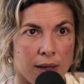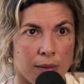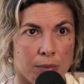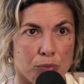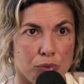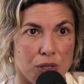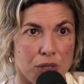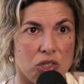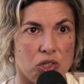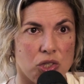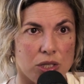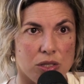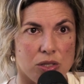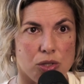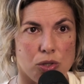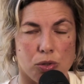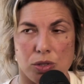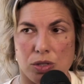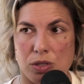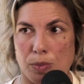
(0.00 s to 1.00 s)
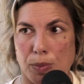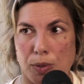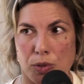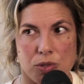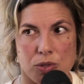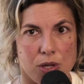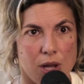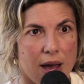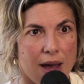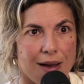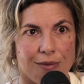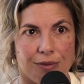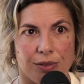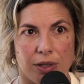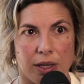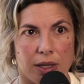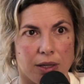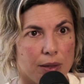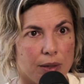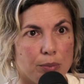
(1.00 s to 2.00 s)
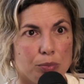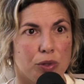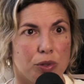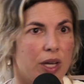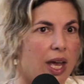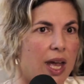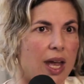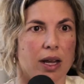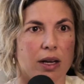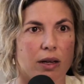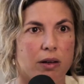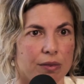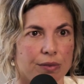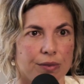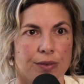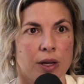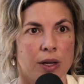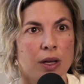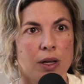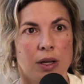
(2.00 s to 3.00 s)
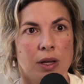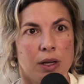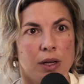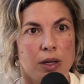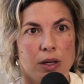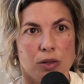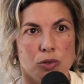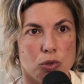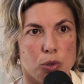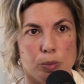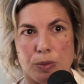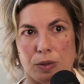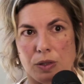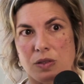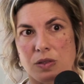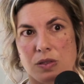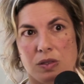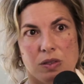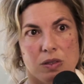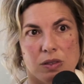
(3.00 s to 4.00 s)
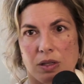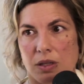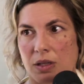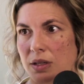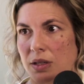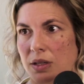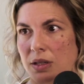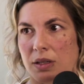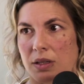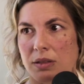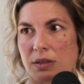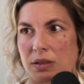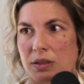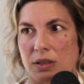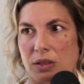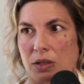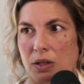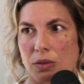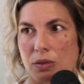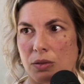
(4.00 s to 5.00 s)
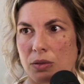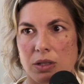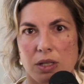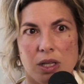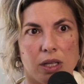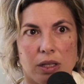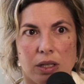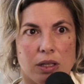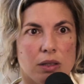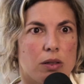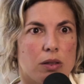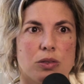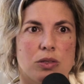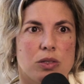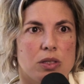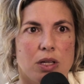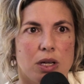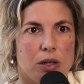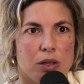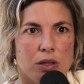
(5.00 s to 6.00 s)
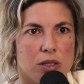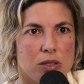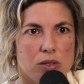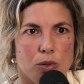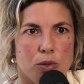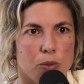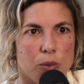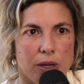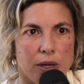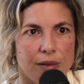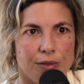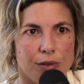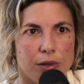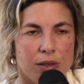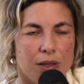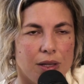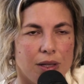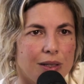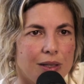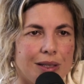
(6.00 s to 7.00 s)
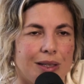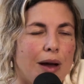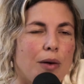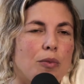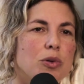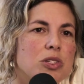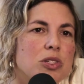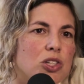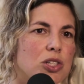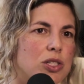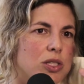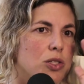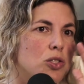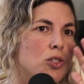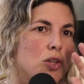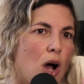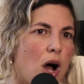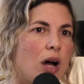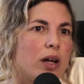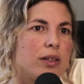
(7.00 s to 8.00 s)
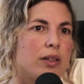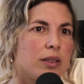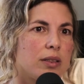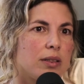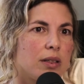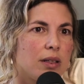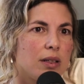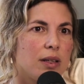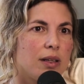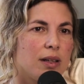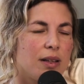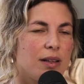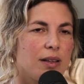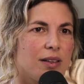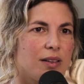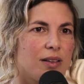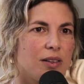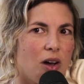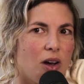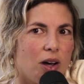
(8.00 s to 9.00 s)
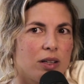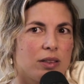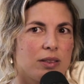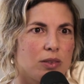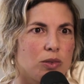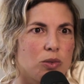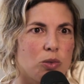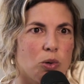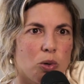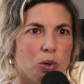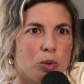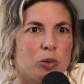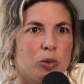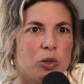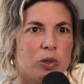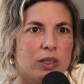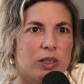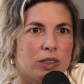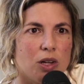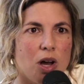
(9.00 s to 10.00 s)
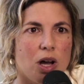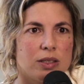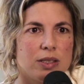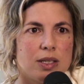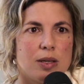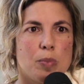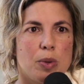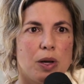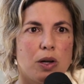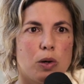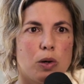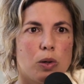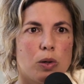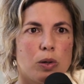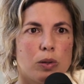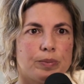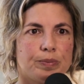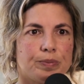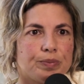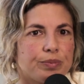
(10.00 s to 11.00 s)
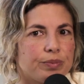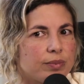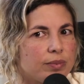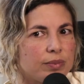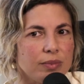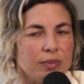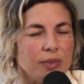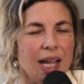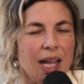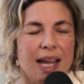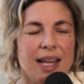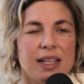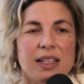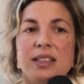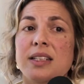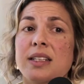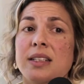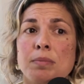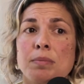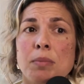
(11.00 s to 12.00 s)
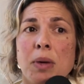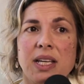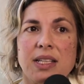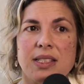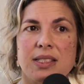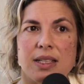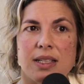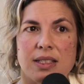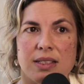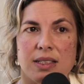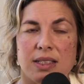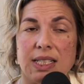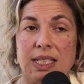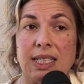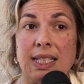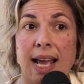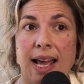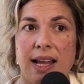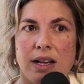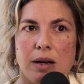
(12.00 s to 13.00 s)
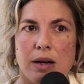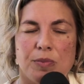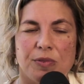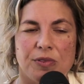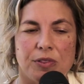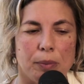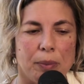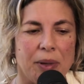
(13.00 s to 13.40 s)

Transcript: breaches, you're supposed to have like a brigade of troopers, killing those terrorists or whatever. That was just not normal and not typical. And it didn't make sense. It didn't add up for